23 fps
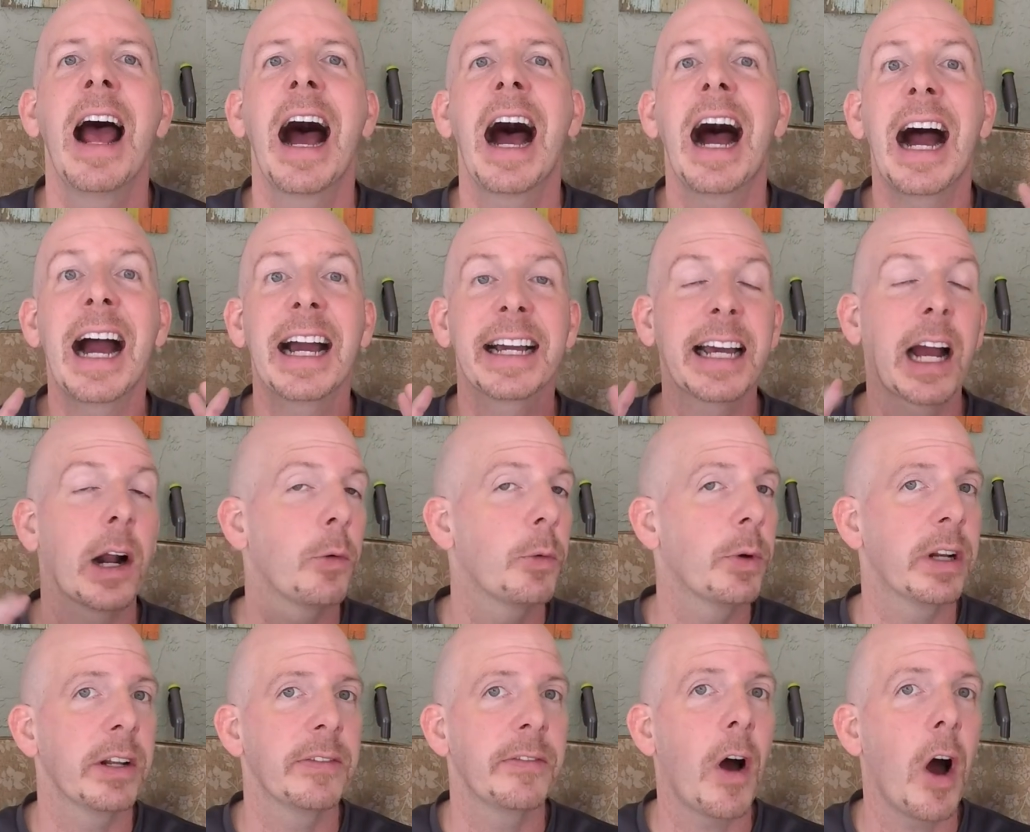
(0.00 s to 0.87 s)
I got
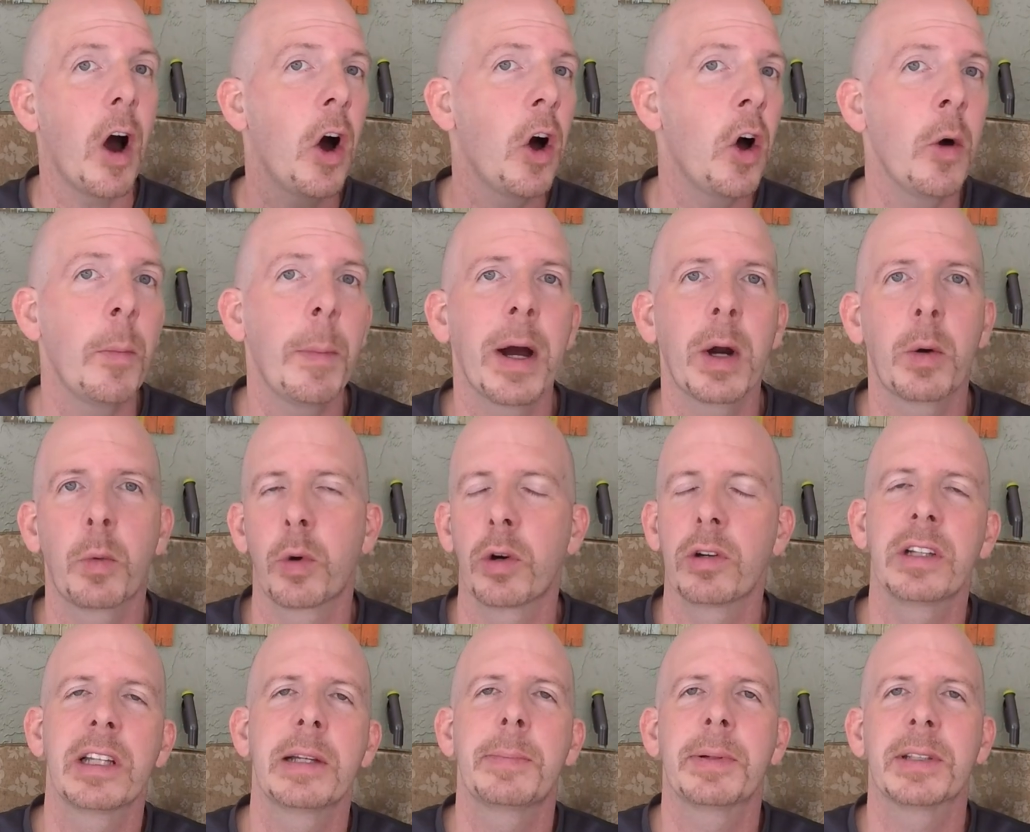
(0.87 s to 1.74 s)
rid of all my
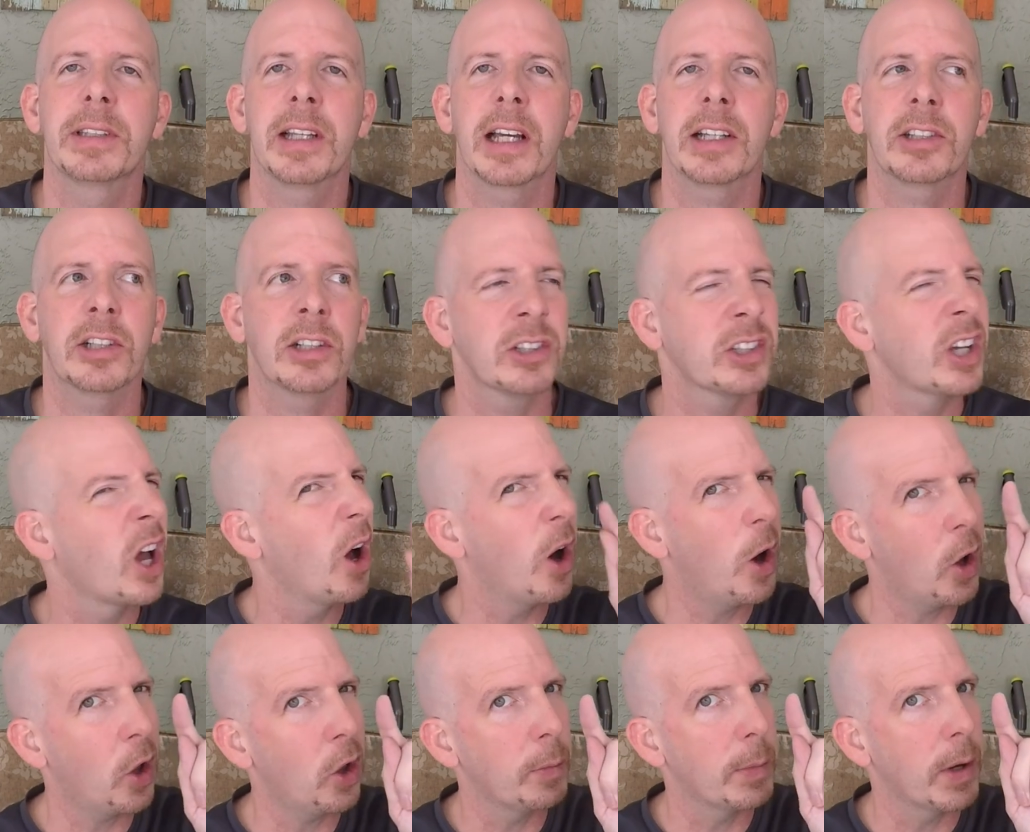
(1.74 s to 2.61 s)
worldly possessions,
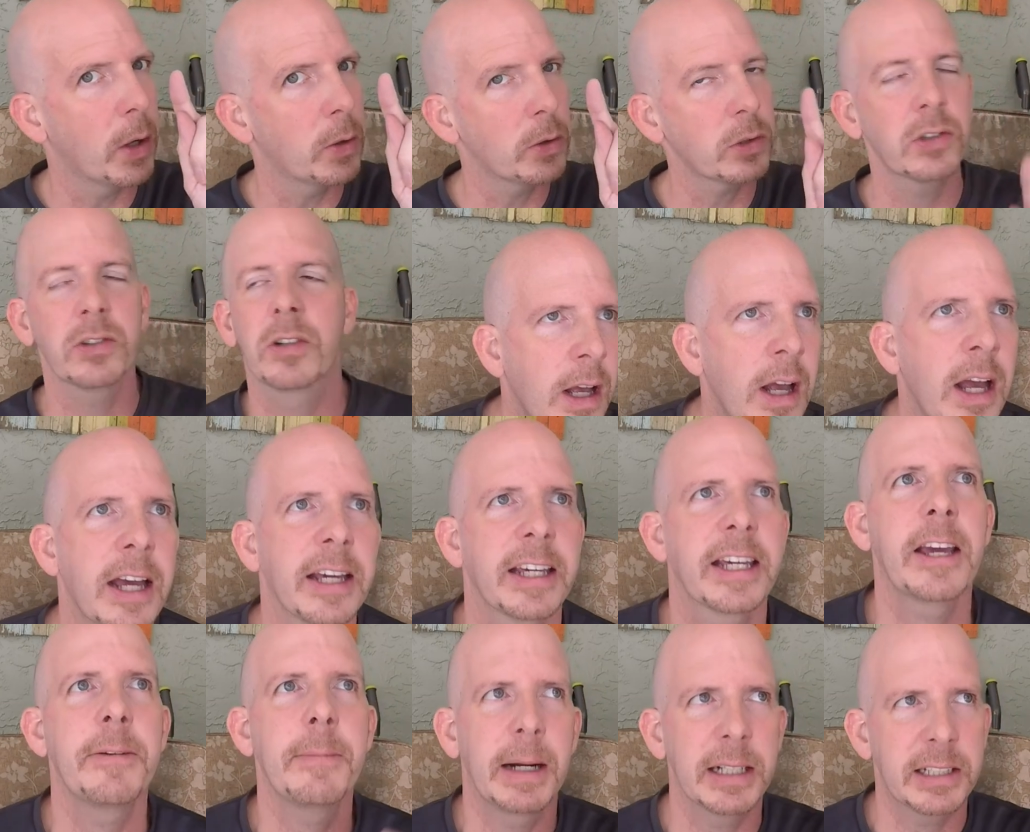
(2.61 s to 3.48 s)
almost,
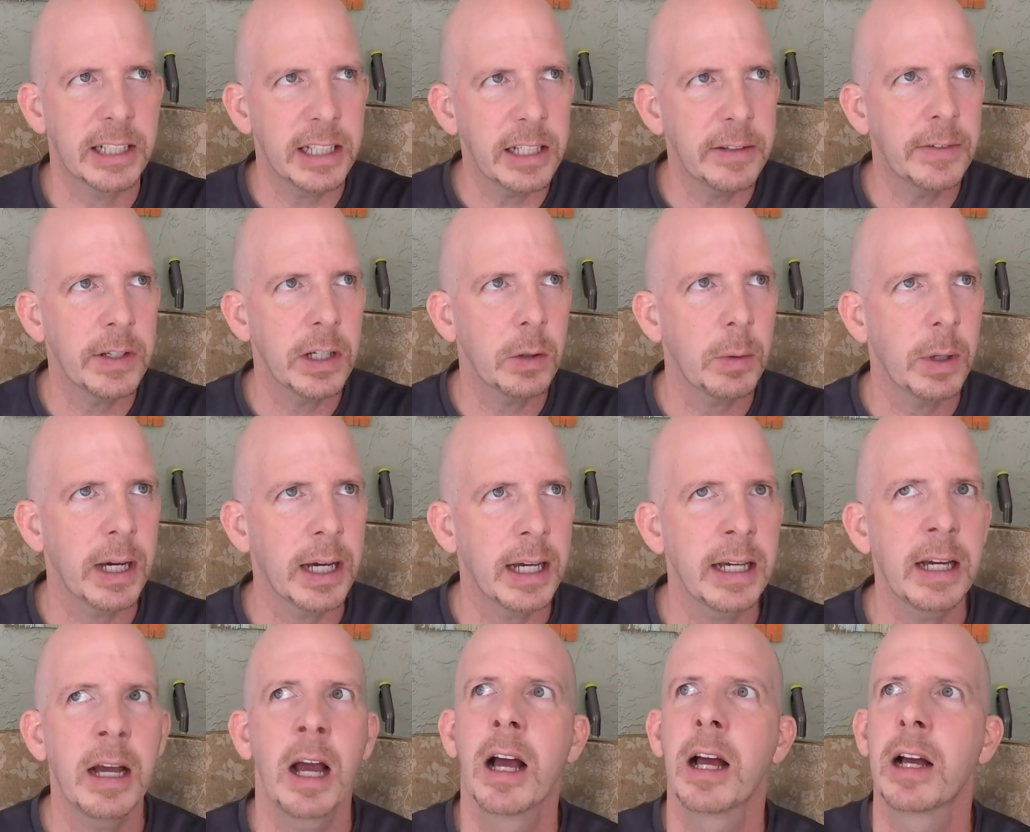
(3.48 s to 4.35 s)
gave my TV
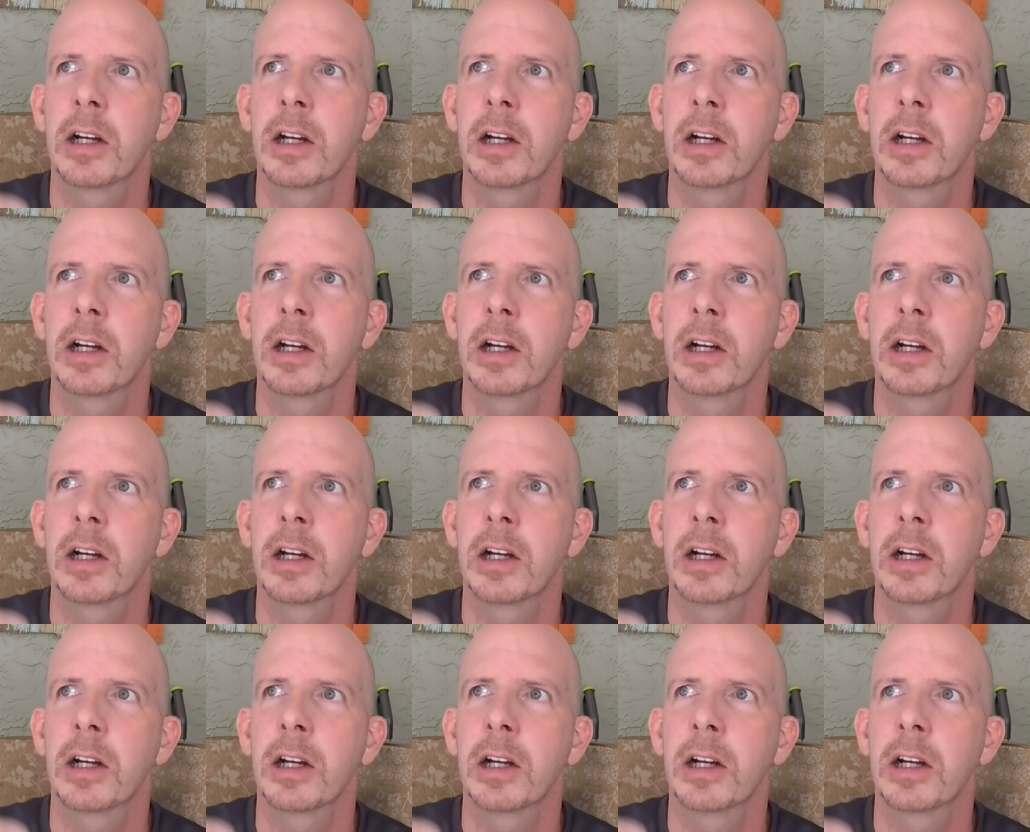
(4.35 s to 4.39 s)
away,